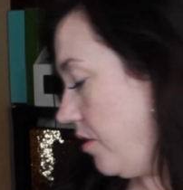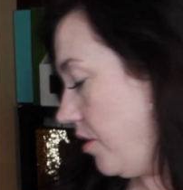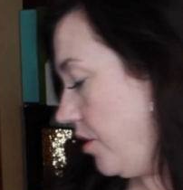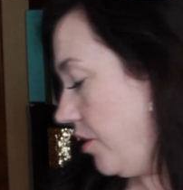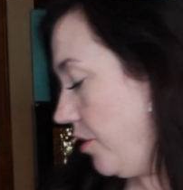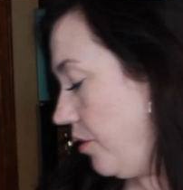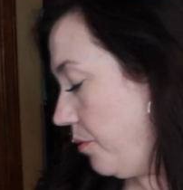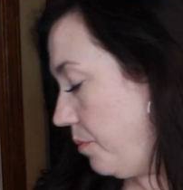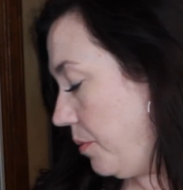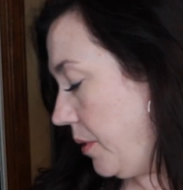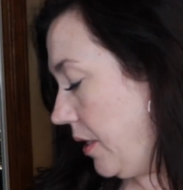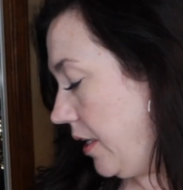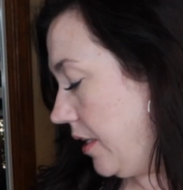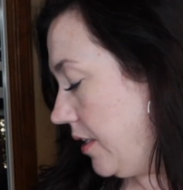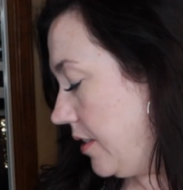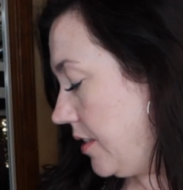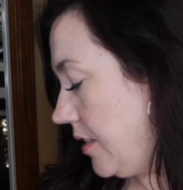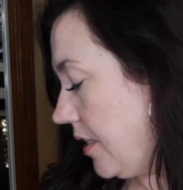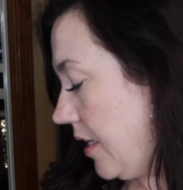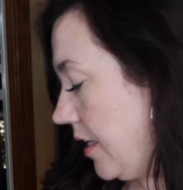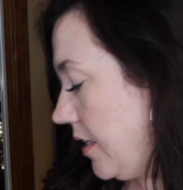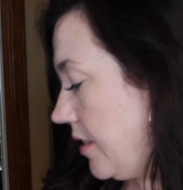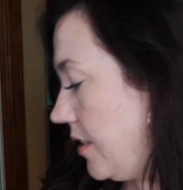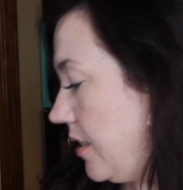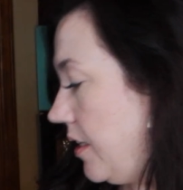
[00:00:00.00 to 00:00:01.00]
European
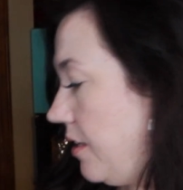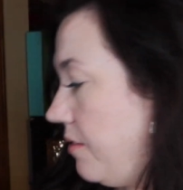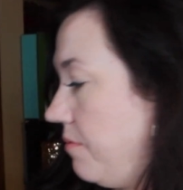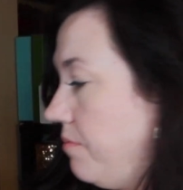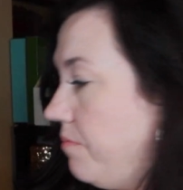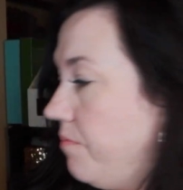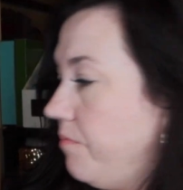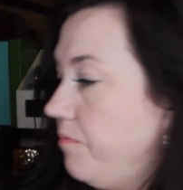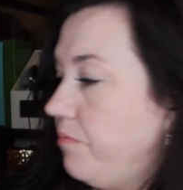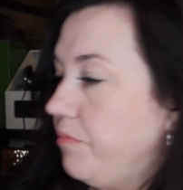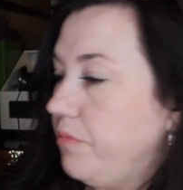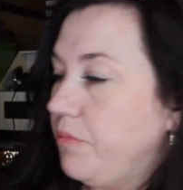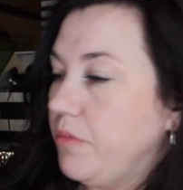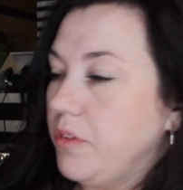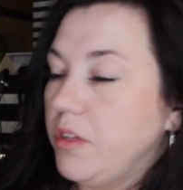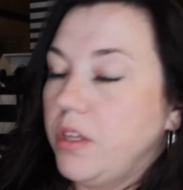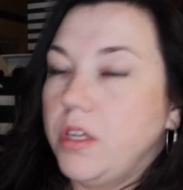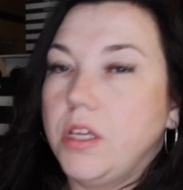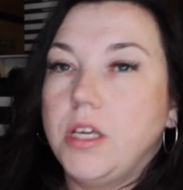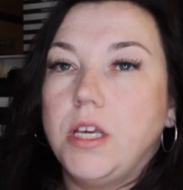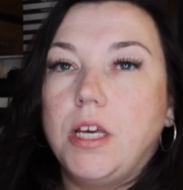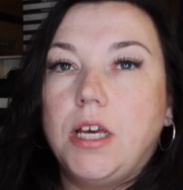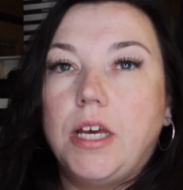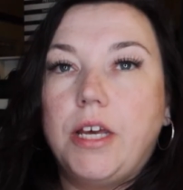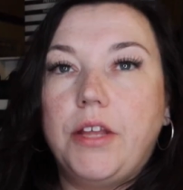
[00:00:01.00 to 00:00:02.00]
sizing.
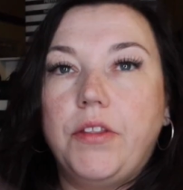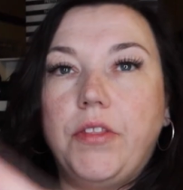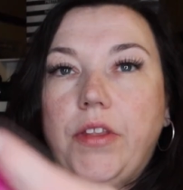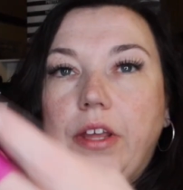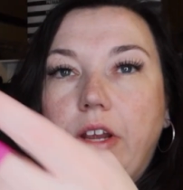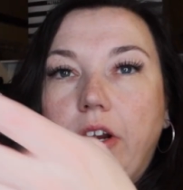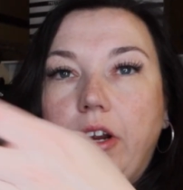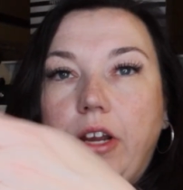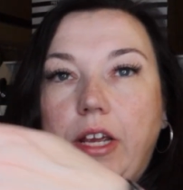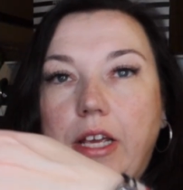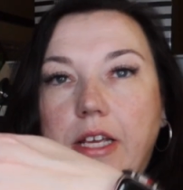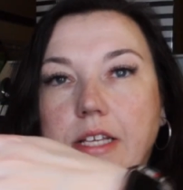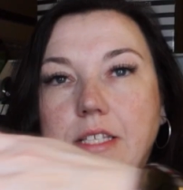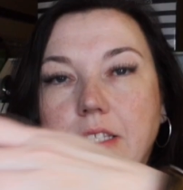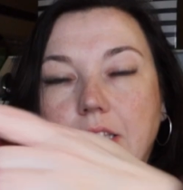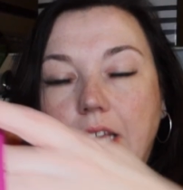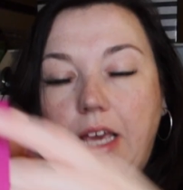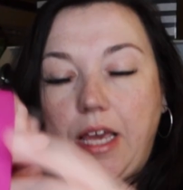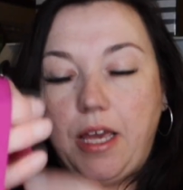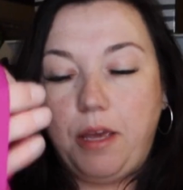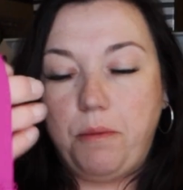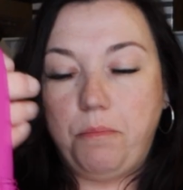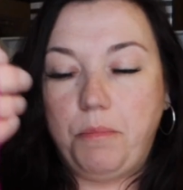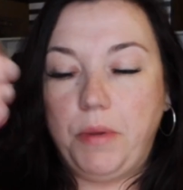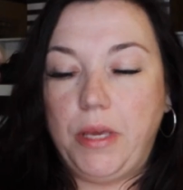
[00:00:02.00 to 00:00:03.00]
And there is
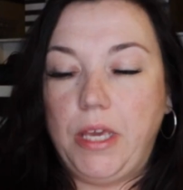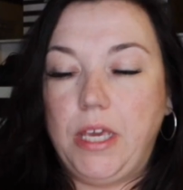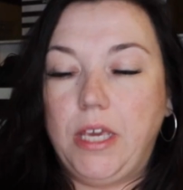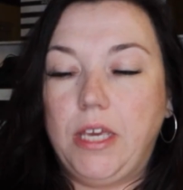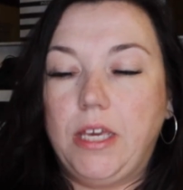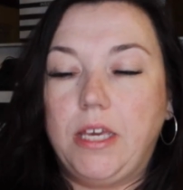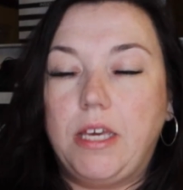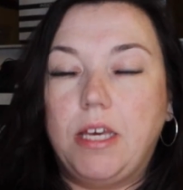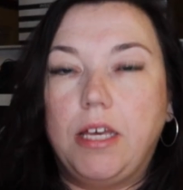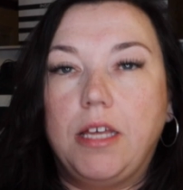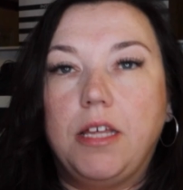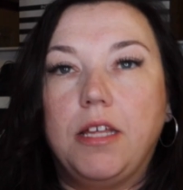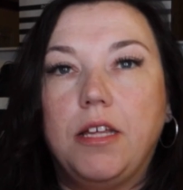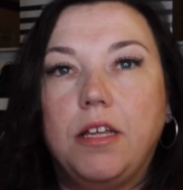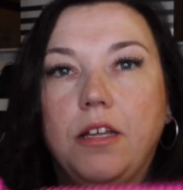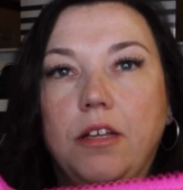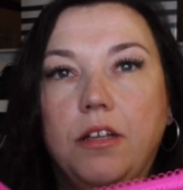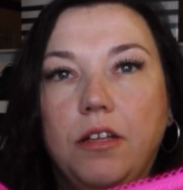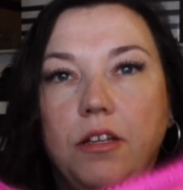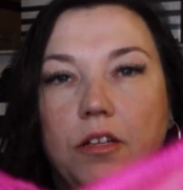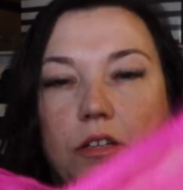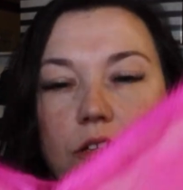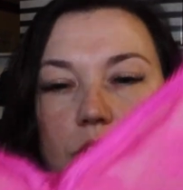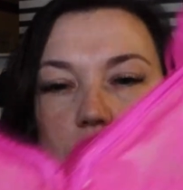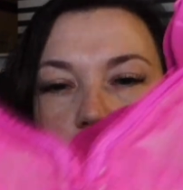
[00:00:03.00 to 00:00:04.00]
a pink
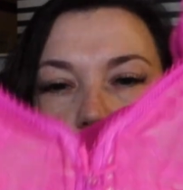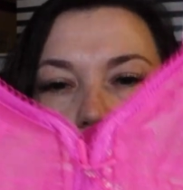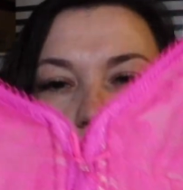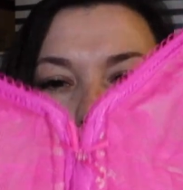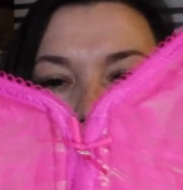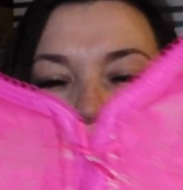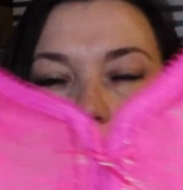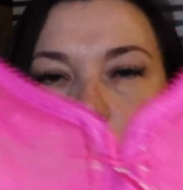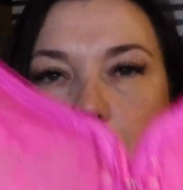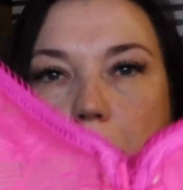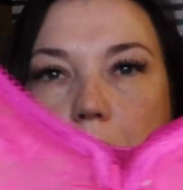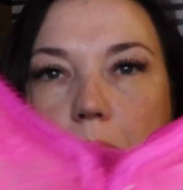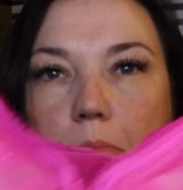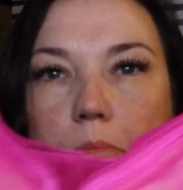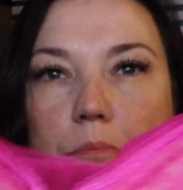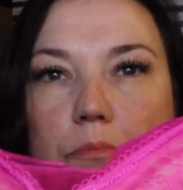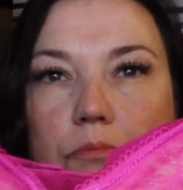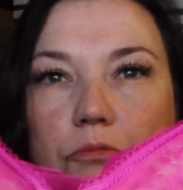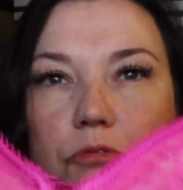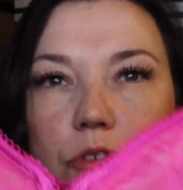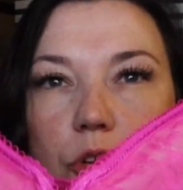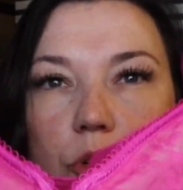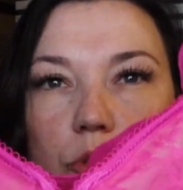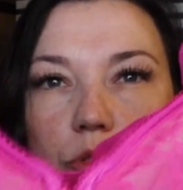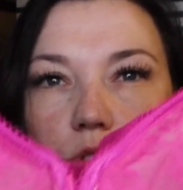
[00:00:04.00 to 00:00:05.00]
or
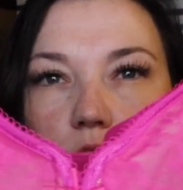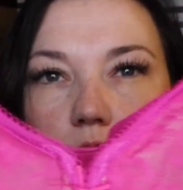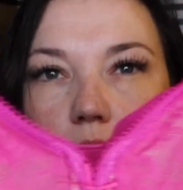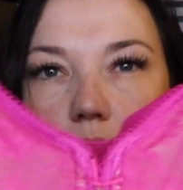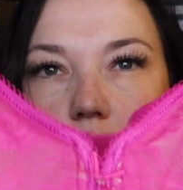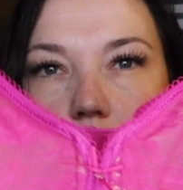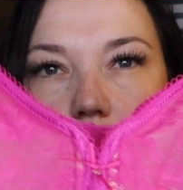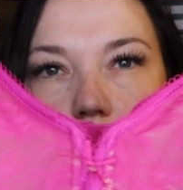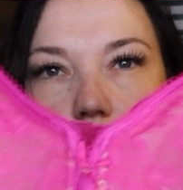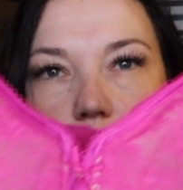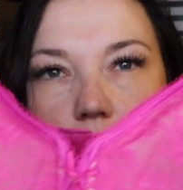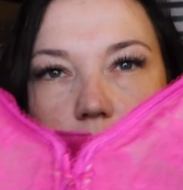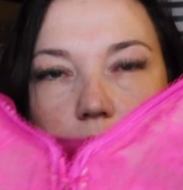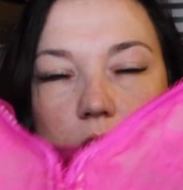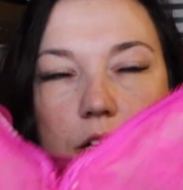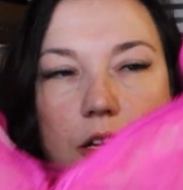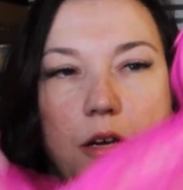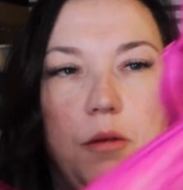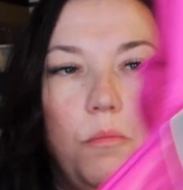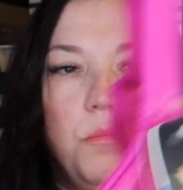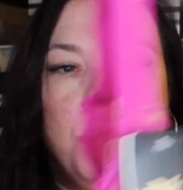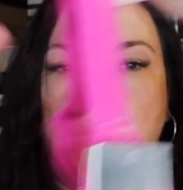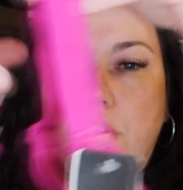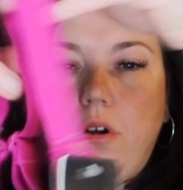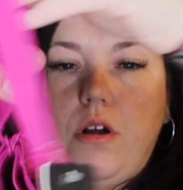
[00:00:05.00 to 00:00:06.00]
fuchsia
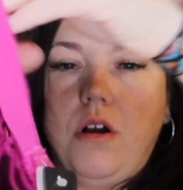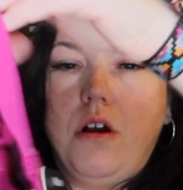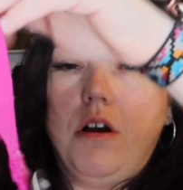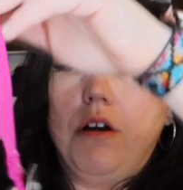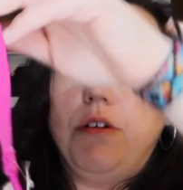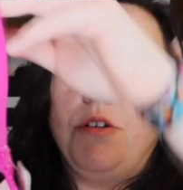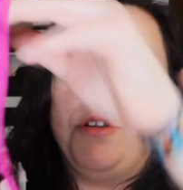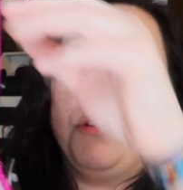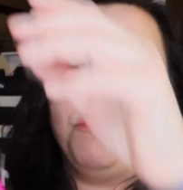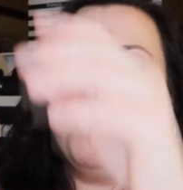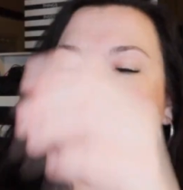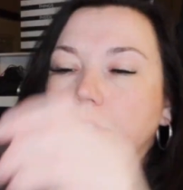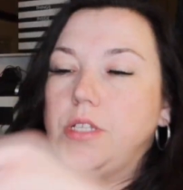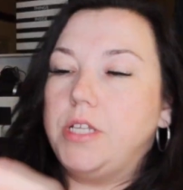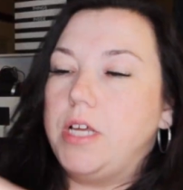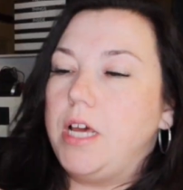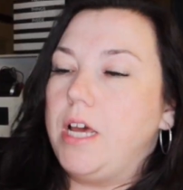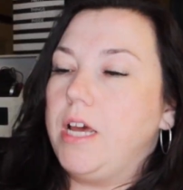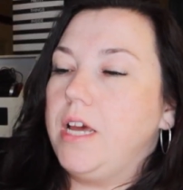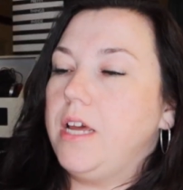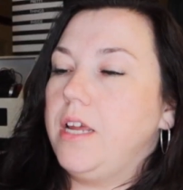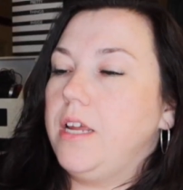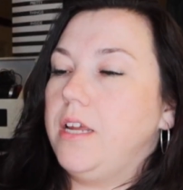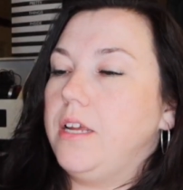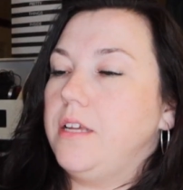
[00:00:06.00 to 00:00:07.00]
bra, new at
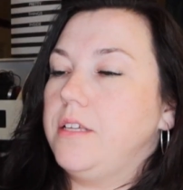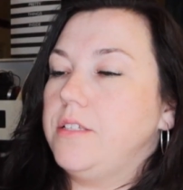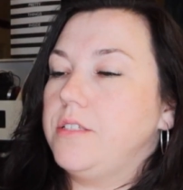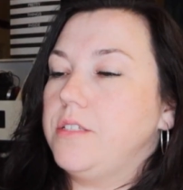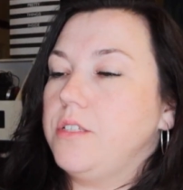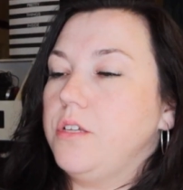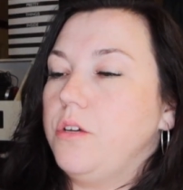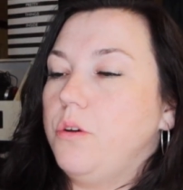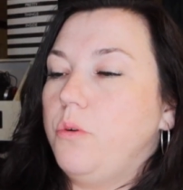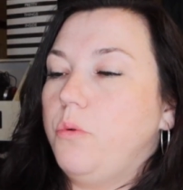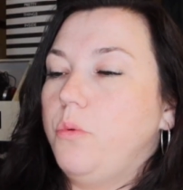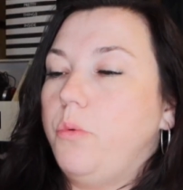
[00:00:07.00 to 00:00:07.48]
tags.